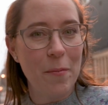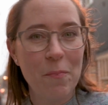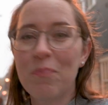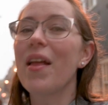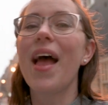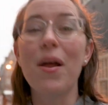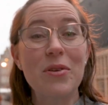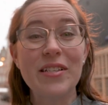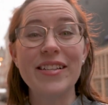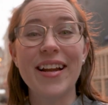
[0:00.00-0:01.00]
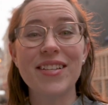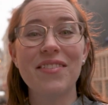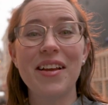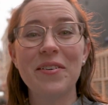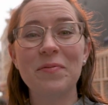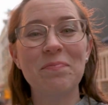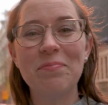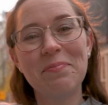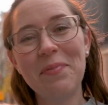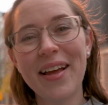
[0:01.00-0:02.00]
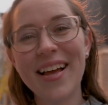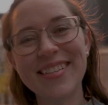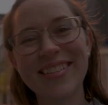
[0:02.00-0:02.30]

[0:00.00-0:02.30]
And we'll see you in the next video. Bye guys.